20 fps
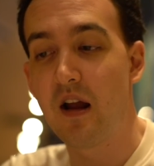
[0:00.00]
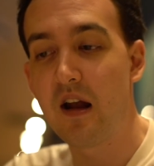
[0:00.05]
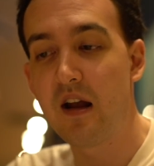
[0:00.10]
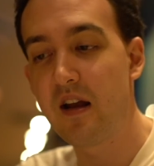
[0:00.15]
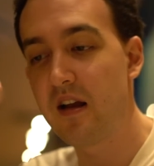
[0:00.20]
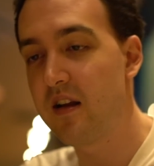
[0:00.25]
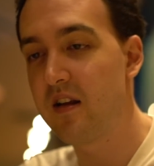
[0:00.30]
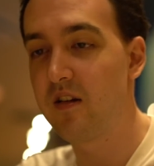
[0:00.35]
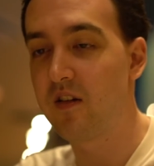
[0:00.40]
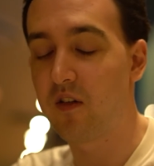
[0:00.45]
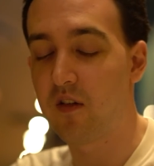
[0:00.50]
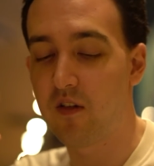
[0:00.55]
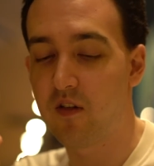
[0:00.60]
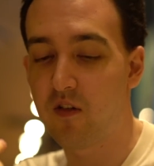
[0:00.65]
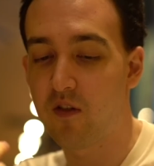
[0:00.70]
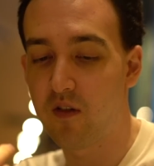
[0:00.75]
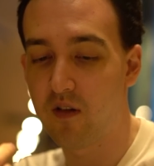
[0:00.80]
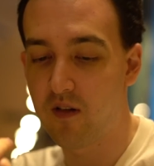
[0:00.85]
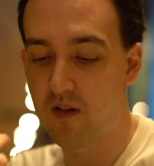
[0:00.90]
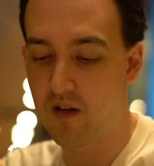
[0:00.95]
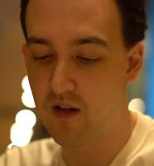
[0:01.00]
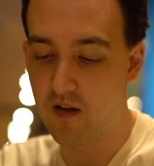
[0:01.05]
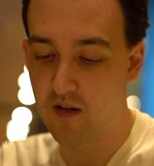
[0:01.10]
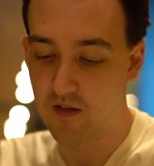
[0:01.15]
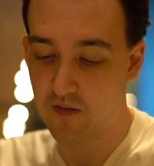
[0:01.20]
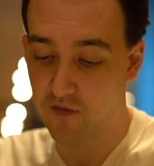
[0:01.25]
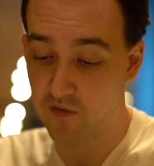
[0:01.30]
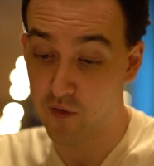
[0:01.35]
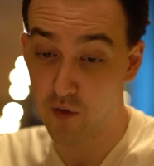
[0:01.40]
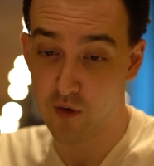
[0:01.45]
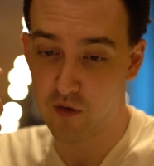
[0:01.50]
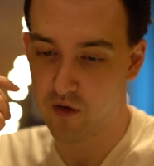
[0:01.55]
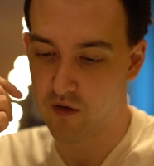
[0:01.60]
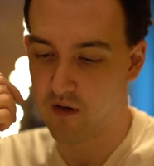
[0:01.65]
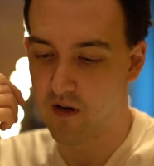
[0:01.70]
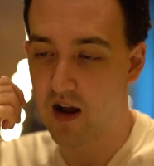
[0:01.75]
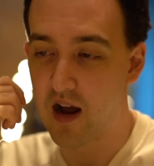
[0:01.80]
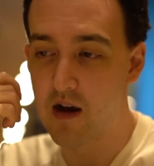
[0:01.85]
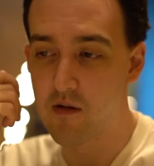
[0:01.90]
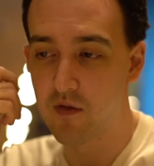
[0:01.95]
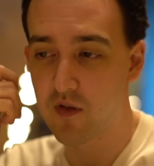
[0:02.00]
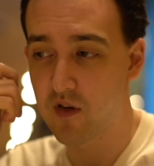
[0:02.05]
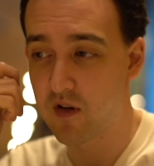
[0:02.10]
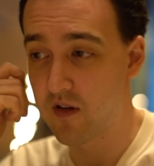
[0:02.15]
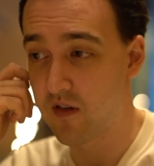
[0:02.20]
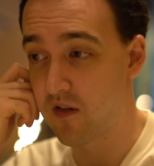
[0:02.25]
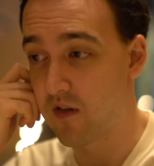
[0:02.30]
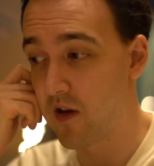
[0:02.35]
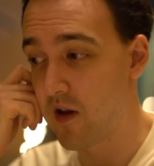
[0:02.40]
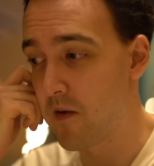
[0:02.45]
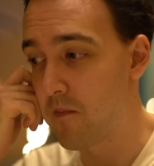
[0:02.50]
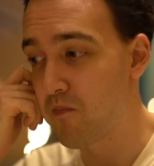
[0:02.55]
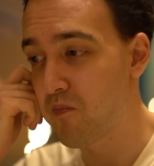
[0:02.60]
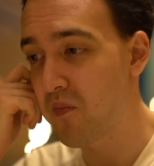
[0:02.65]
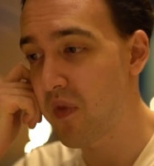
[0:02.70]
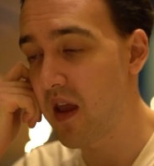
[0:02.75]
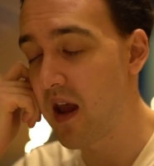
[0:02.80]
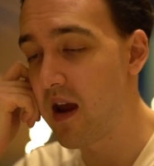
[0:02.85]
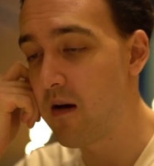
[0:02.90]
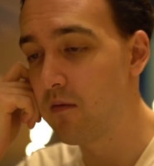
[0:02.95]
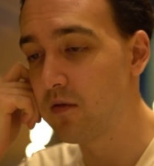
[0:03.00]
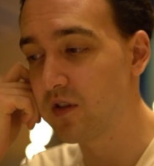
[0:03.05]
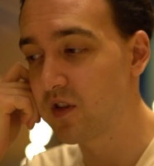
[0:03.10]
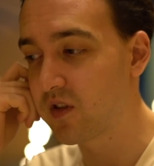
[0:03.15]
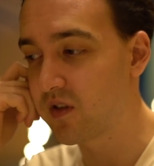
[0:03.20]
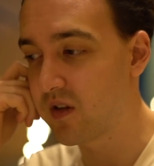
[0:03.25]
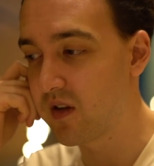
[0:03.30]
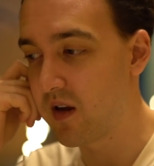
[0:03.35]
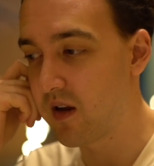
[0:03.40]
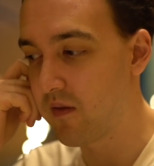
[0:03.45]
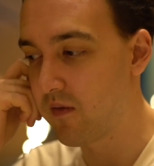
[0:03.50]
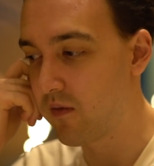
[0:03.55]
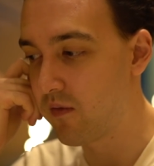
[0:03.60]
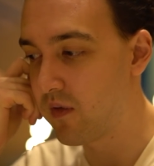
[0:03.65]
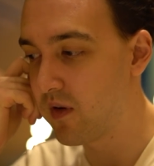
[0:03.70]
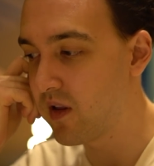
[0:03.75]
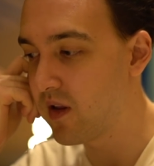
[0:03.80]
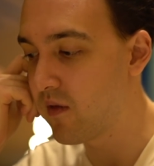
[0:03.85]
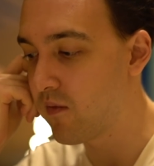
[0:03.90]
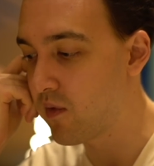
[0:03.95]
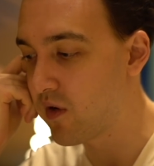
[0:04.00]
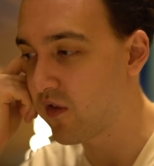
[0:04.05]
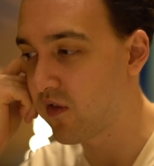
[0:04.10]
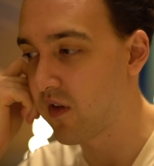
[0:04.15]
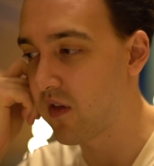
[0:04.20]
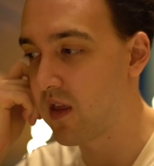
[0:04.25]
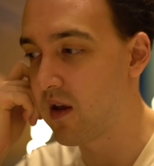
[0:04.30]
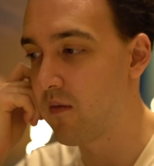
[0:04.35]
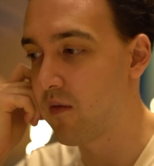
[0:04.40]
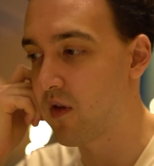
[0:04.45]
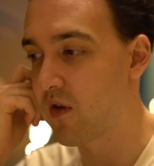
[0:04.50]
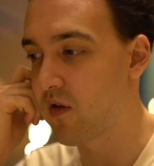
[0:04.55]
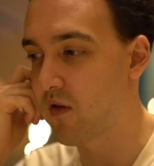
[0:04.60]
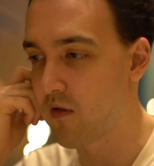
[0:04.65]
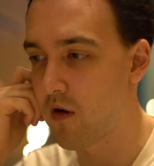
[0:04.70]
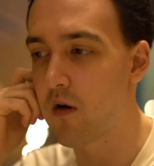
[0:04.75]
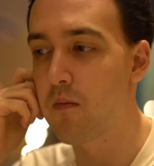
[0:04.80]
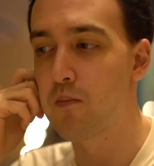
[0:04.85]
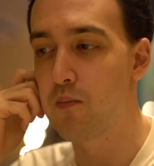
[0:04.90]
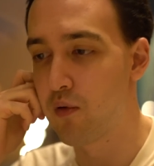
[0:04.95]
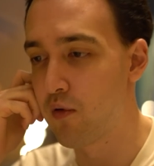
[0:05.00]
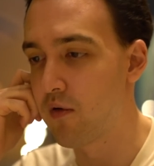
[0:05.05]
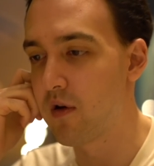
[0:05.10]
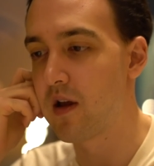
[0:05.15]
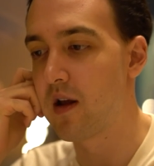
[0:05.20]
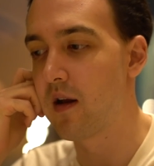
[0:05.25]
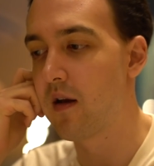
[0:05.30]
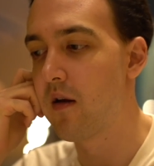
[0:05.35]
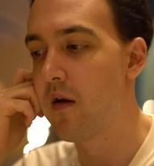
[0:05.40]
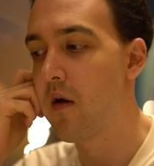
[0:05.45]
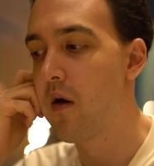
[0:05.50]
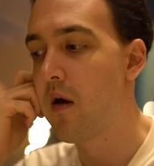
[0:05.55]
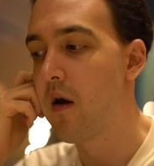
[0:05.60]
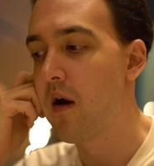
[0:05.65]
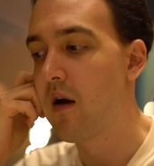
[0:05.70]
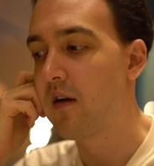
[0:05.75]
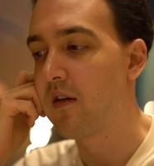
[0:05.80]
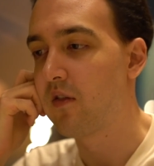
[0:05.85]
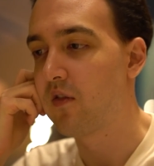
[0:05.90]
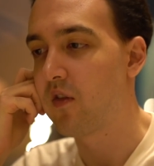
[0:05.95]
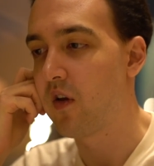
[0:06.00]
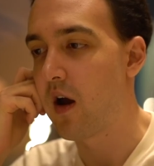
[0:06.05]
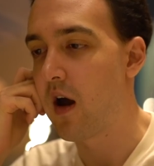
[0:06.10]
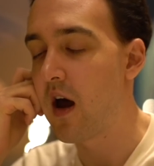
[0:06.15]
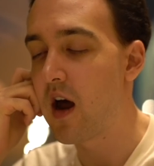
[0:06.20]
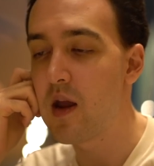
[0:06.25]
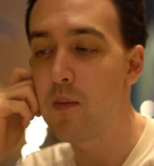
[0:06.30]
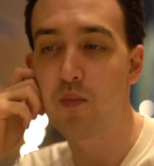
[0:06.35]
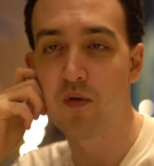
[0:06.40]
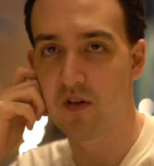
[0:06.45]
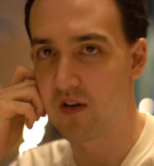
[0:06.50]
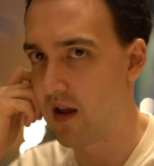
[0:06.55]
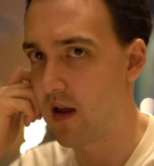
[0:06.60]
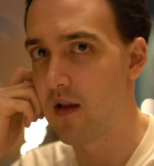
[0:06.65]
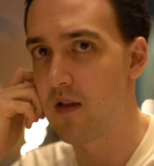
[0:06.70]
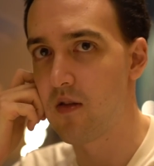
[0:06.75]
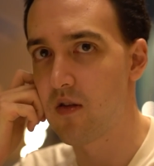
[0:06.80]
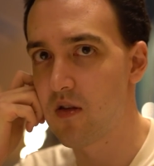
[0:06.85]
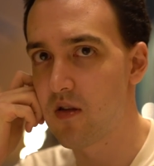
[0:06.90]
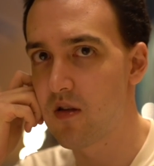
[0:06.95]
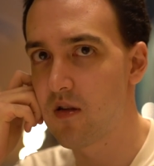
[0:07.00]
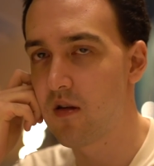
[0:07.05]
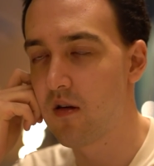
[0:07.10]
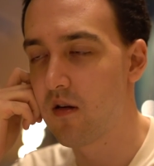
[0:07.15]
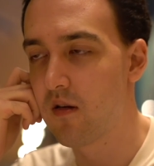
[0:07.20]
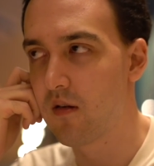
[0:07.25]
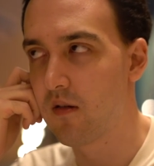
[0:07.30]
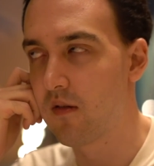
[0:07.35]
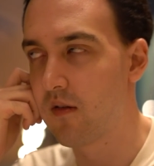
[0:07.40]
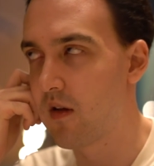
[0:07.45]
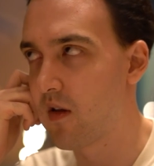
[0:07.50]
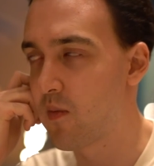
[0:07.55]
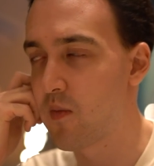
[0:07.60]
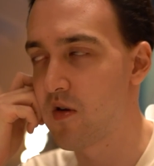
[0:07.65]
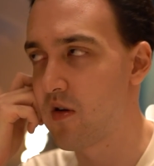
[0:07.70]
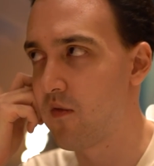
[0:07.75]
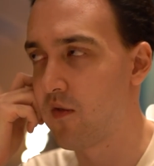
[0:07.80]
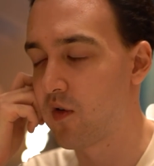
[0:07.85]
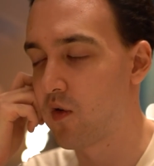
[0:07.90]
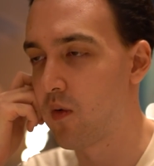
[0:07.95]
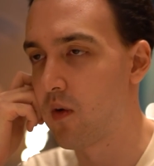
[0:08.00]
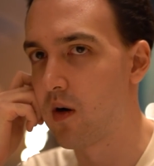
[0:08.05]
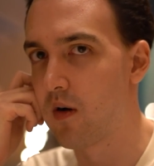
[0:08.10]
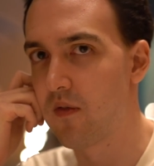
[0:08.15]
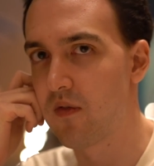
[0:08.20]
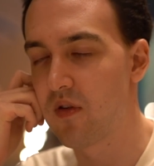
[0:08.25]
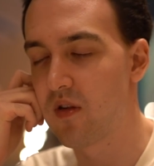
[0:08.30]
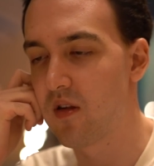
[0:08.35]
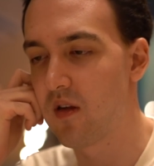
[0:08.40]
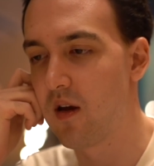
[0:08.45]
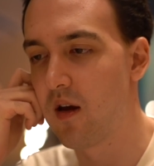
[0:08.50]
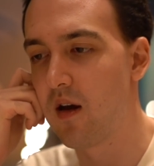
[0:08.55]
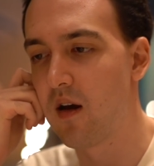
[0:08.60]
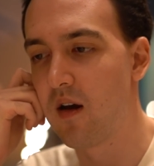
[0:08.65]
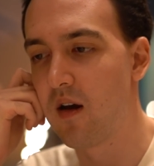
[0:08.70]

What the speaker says: And further, I was gonna say, I would really wish that they would stop putting hyper 10s, especially for 12s,